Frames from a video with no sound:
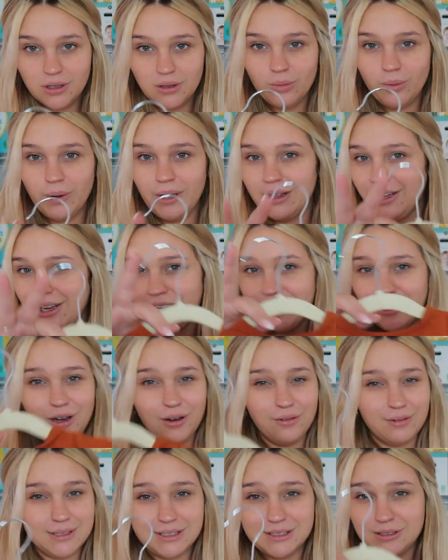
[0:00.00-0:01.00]
we like
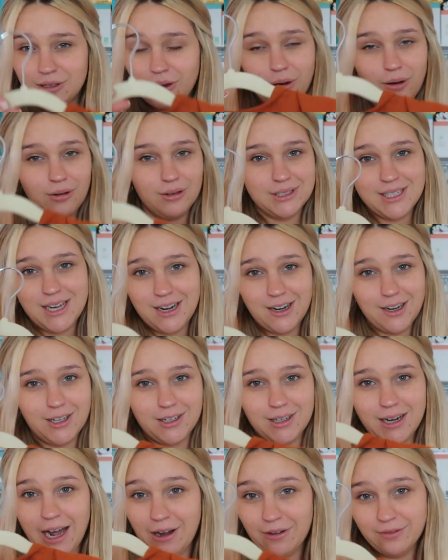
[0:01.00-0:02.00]
know this is a whole
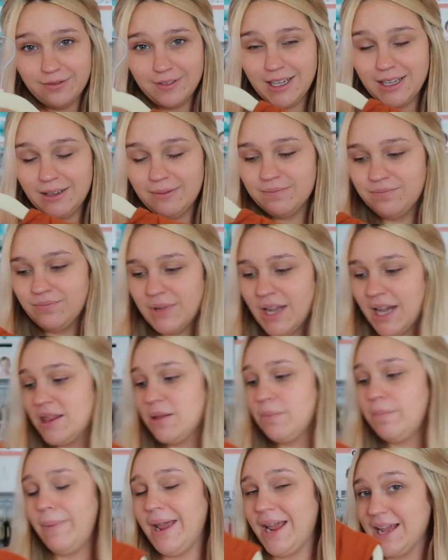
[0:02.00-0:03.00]
entire outfit. and
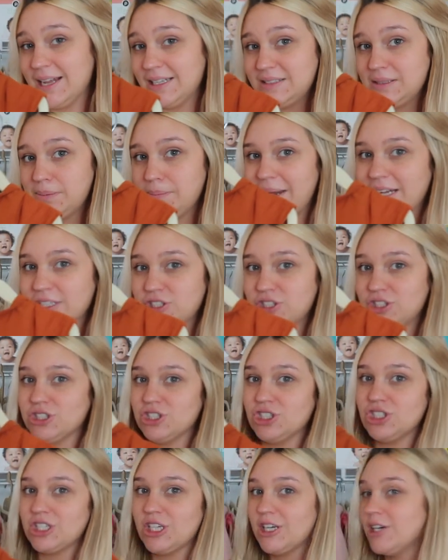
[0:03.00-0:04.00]
the pants match the
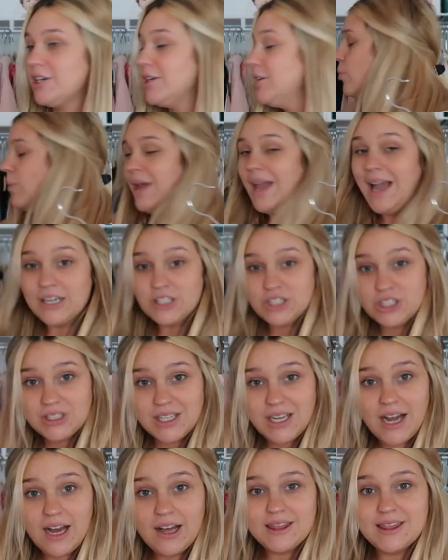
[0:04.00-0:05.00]
shirt. We
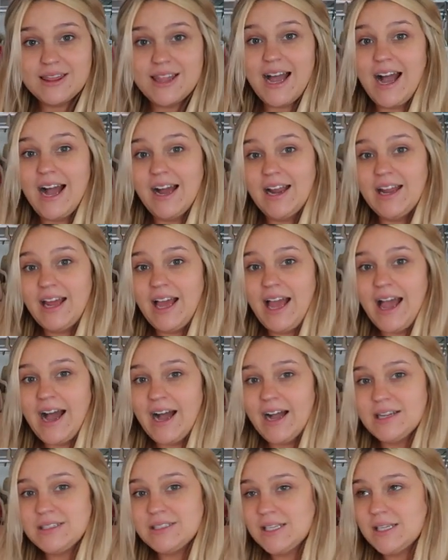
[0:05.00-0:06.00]
actually got that
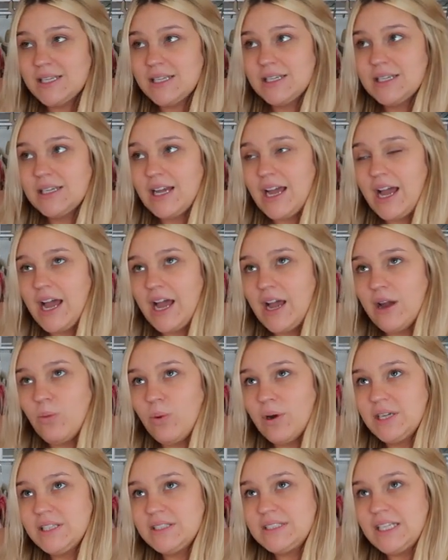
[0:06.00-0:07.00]
at, I
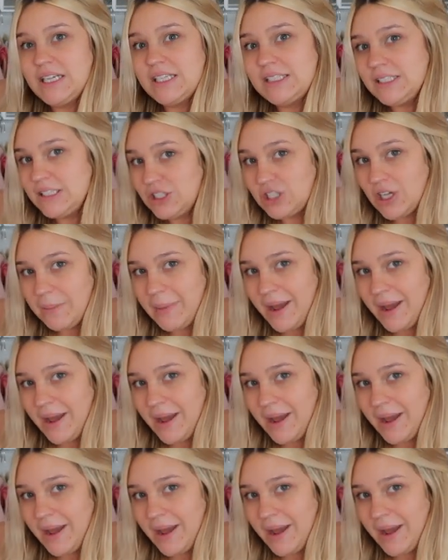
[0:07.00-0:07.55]
want to say, T J